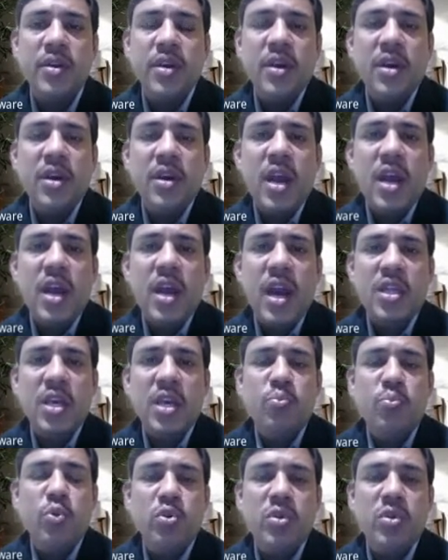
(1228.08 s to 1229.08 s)
And they
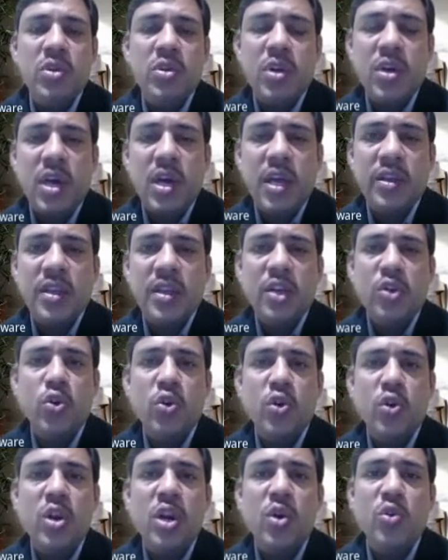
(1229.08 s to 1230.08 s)
put and they
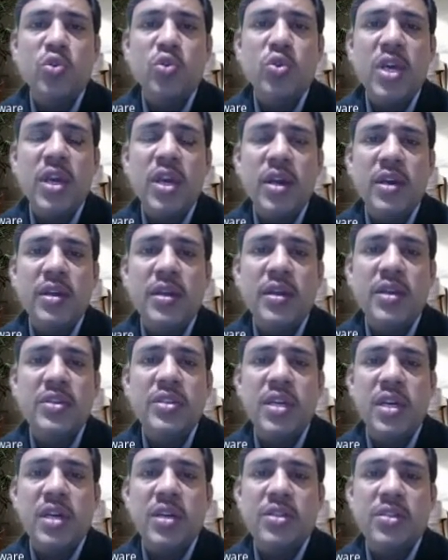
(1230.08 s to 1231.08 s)
note down the
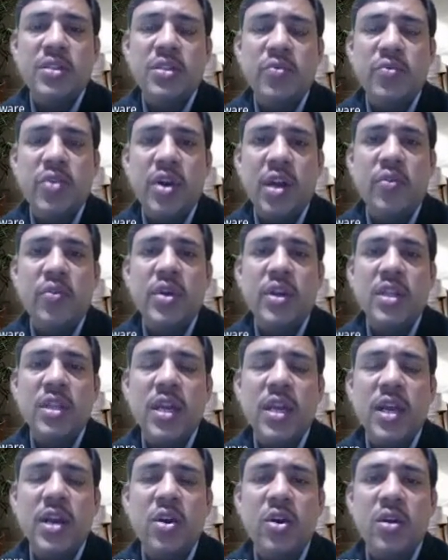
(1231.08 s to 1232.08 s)
results, whatever they
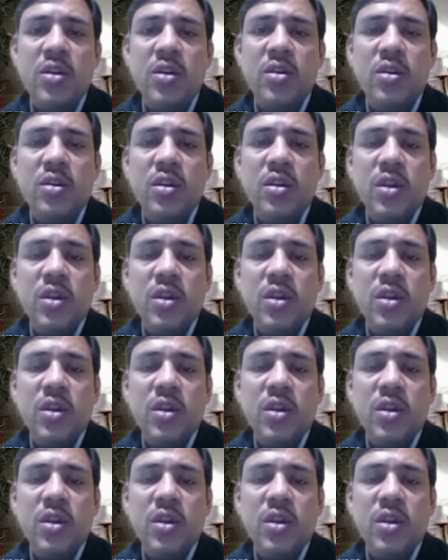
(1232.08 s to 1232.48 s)
got